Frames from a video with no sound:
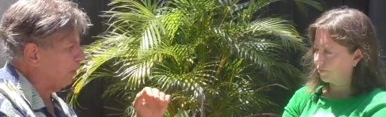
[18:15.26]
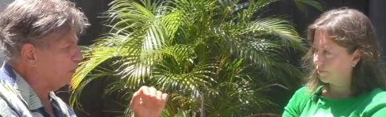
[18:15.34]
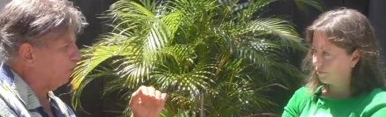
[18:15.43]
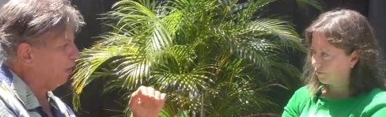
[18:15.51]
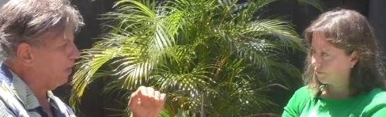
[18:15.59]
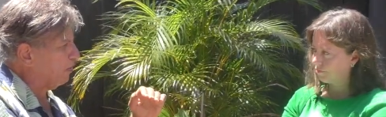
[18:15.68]
Speaker 1: to
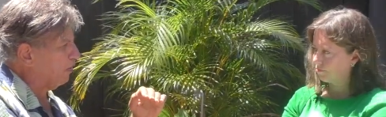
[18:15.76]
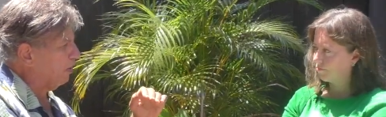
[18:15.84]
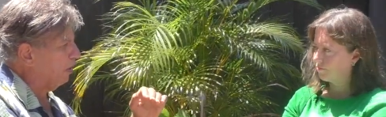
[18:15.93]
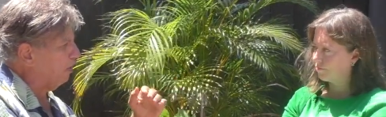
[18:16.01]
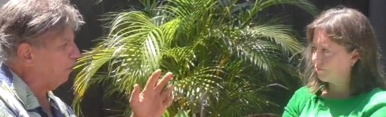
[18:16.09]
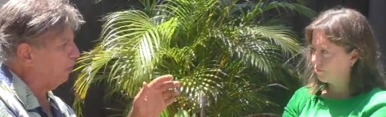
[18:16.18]
trust? You
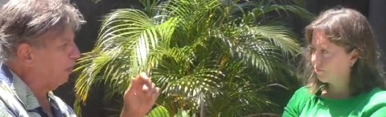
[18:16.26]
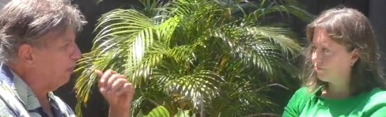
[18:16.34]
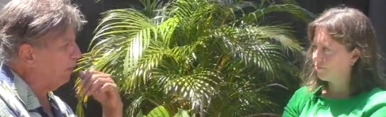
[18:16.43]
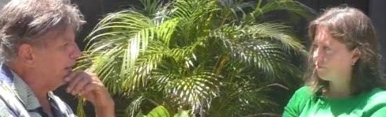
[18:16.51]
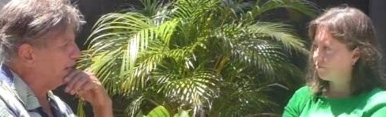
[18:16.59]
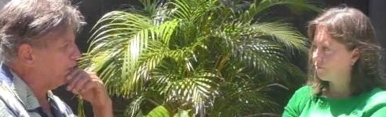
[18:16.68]
know, what do you
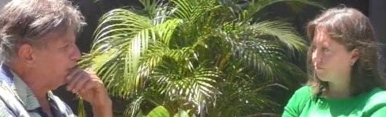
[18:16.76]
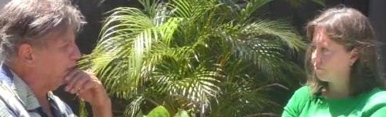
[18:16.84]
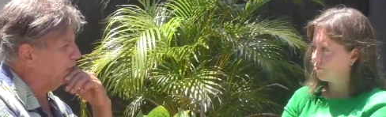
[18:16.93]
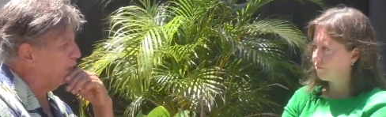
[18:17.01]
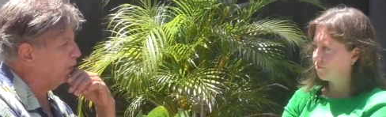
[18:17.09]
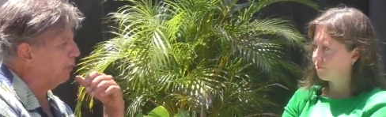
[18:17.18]
actually
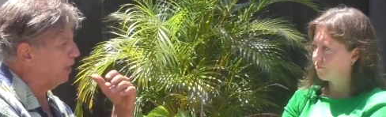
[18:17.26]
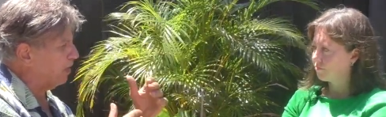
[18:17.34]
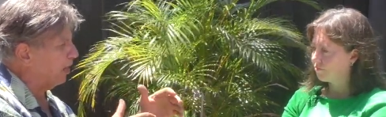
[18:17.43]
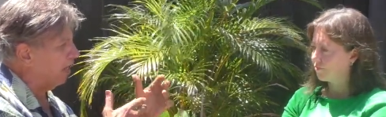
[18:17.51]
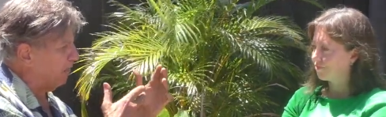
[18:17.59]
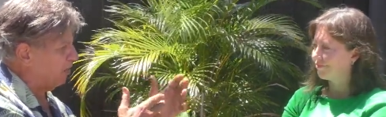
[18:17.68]
do
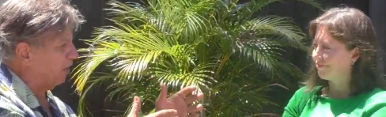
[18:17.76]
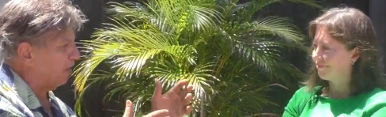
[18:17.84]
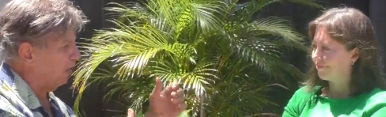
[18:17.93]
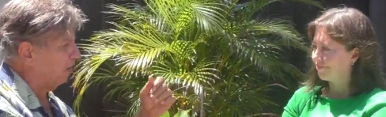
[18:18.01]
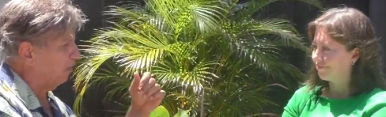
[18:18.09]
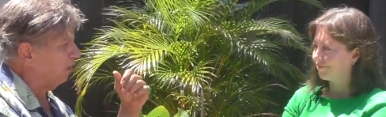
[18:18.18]
besides the
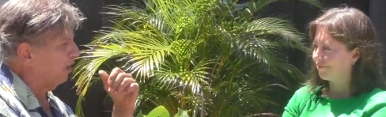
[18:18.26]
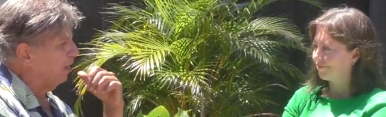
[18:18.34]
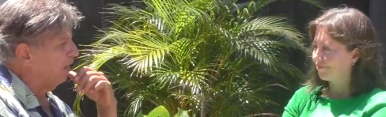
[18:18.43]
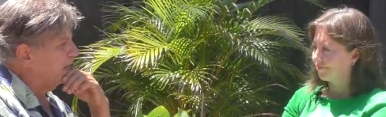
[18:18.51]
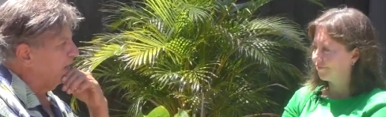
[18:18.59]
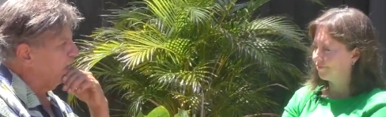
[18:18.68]
color,
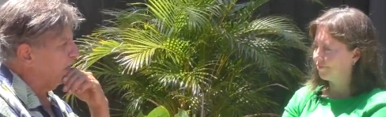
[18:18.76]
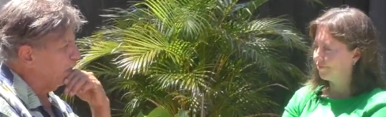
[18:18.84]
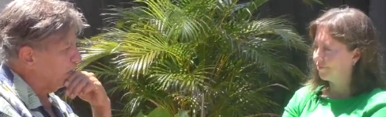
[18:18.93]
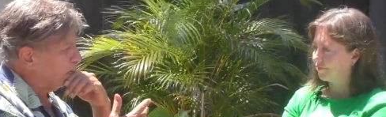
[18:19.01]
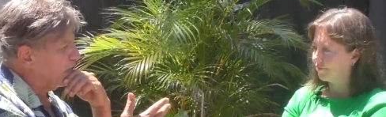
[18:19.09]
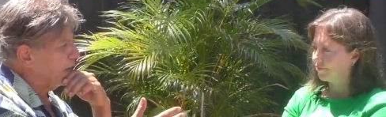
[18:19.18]
or you
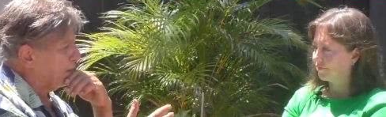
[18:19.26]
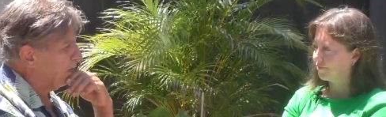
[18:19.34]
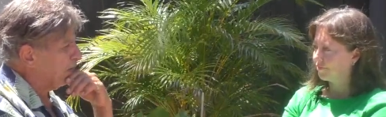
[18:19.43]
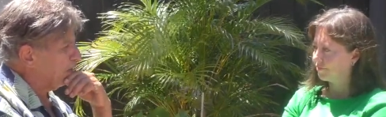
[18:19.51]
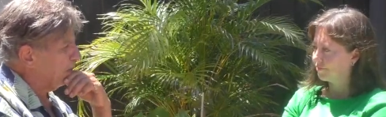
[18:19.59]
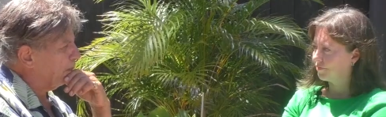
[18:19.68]
just keep it
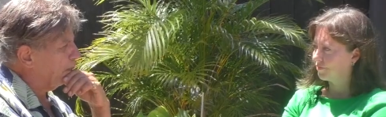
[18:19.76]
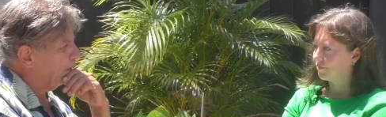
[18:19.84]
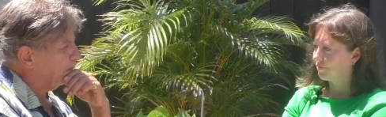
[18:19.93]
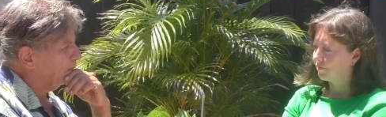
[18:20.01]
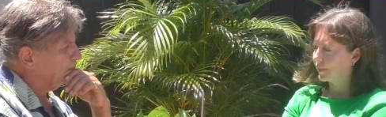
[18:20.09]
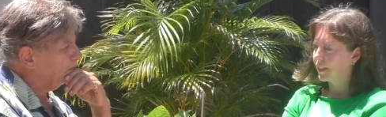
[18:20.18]
simple?
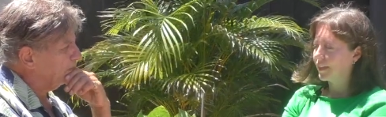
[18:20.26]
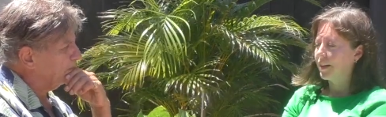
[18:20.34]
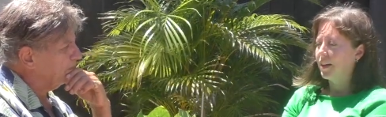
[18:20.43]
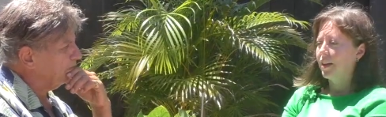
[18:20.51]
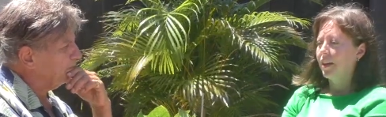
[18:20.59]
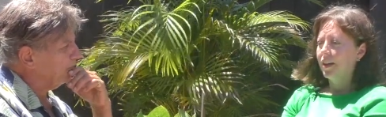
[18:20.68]

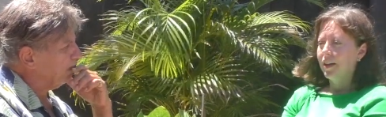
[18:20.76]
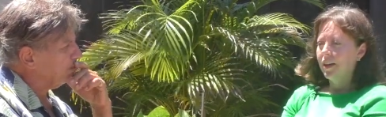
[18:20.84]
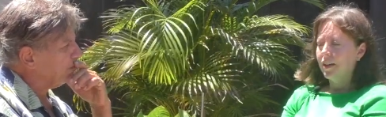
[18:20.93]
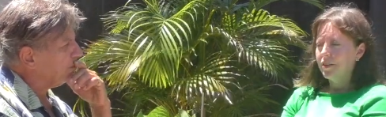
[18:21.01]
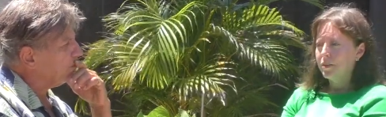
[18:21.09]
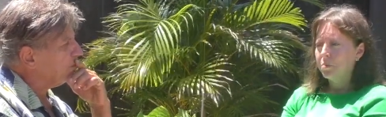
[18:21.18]

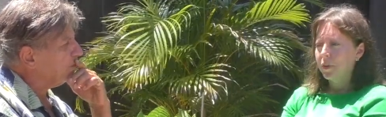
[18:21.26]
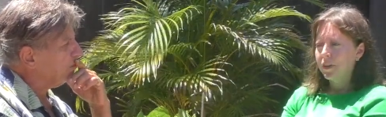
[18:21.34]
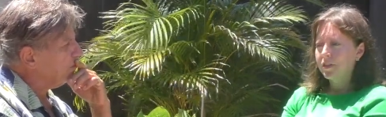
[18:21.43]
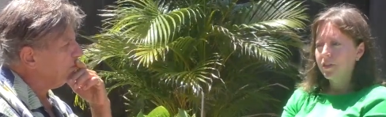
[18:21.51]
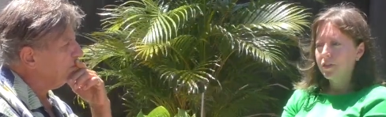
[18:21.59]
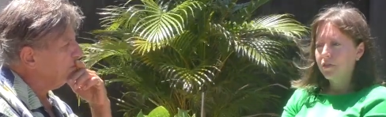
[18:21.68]
Speaker 2: To bridge
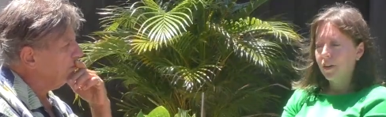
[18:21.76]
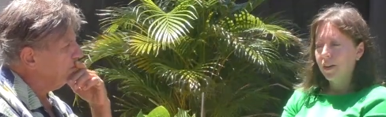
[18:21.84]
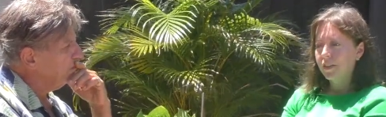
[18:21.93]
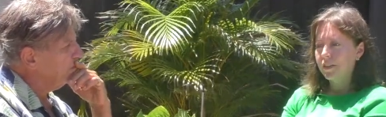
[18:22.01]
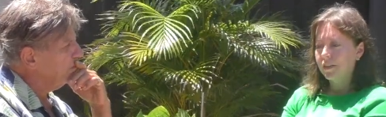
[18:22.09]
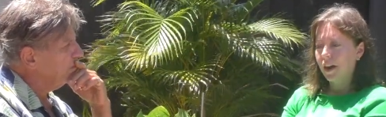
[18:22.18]
the
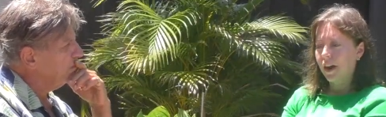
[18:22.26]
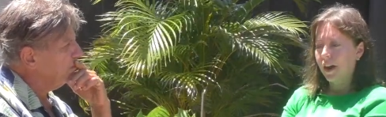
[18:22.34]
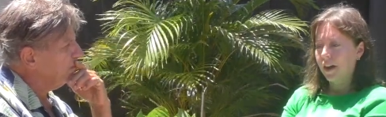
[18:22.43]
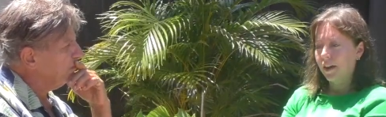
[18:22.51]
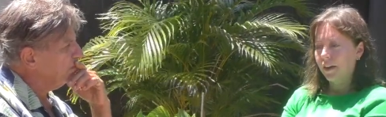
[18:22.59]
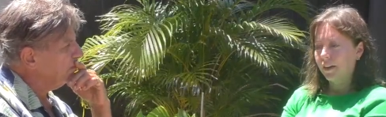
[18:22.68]
trust,
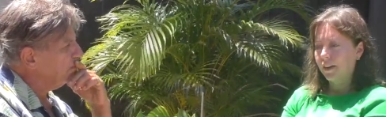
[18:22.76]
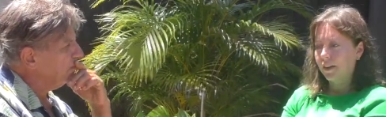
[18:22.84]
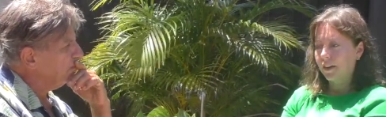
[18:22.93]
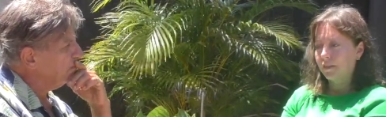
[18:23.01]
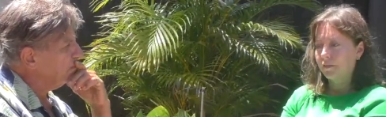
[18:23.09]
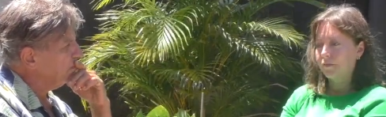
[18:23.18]
I
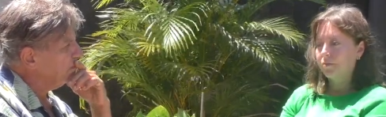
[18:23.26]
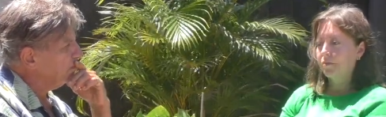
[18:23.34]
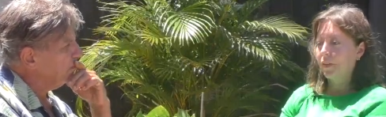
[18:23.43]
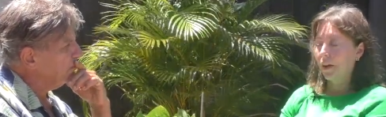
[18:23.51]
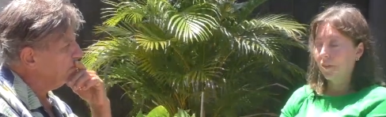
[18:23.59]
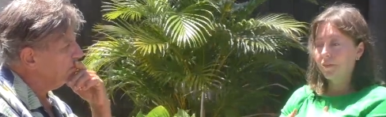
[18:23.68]
uh,
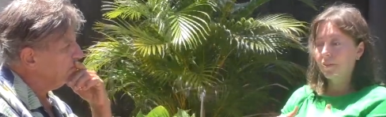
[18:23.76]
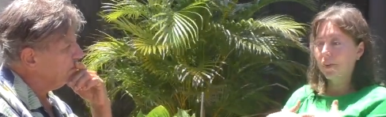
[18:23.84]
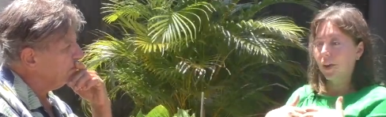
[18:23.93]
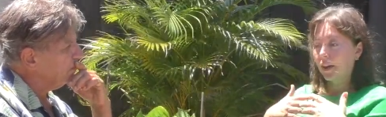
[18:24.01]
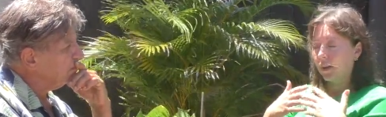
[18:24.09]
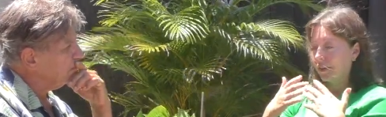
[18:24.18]
I
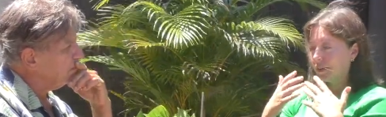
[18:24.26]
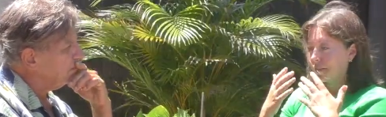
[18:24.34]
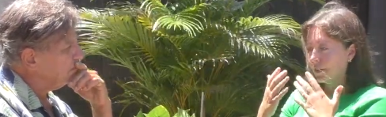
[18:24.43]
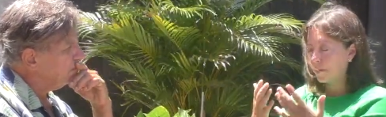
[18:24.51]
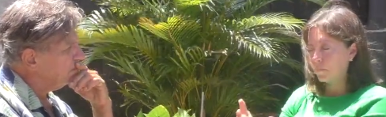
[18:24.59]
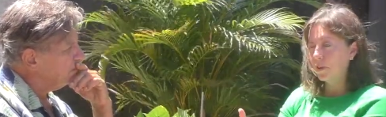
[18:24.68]
I
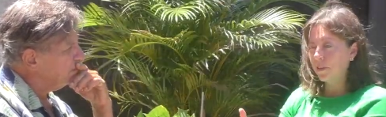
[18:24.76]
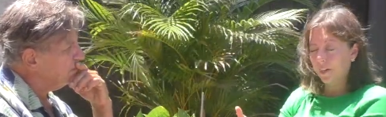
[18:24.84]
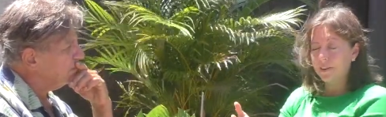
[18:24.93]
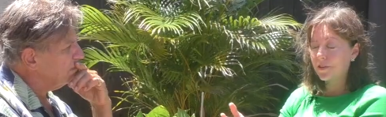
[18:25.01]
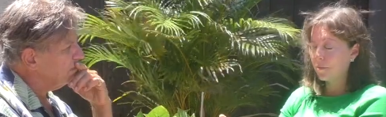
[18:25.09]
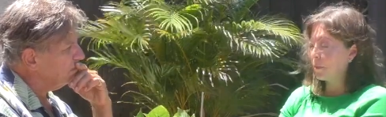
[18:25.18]
commun- I
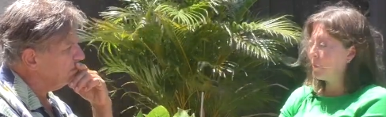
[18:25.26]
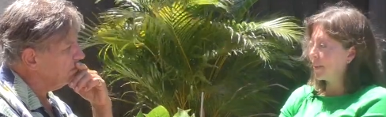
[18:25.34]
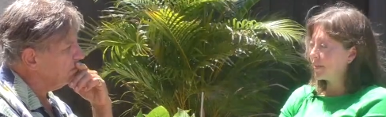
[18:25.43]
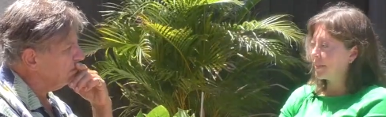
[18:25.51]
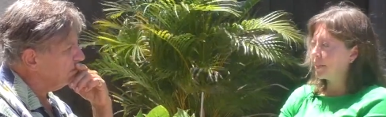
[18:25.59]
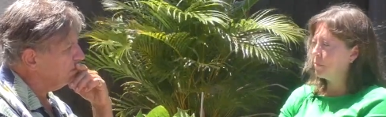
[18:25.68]
do my best
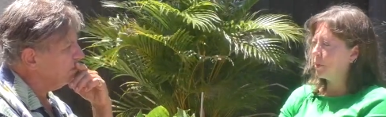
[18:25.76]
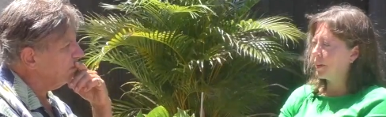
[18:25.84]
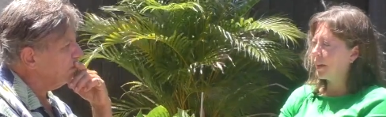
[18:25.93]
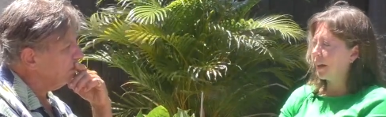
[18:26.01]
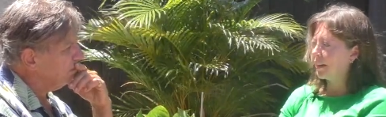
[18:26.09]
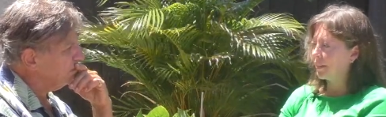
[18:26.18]
to
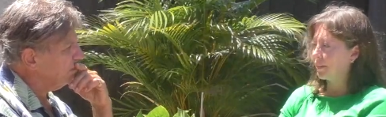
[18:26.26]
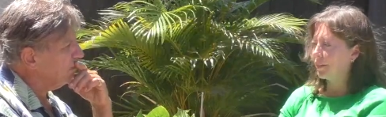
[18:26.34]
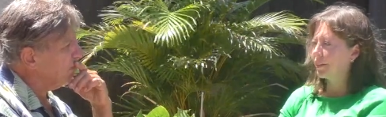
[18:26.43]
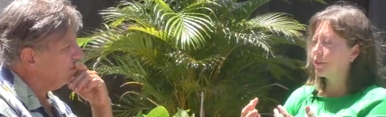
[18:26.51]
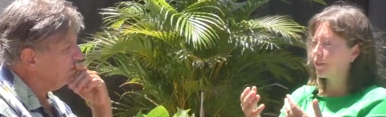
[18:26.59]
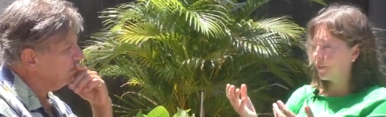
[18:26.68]
communicate clearly
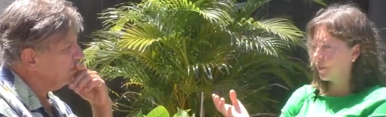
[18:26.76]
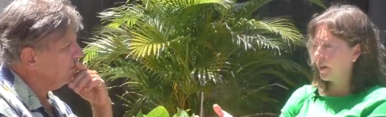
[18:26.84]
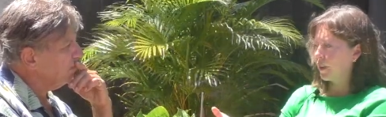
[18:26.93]
to their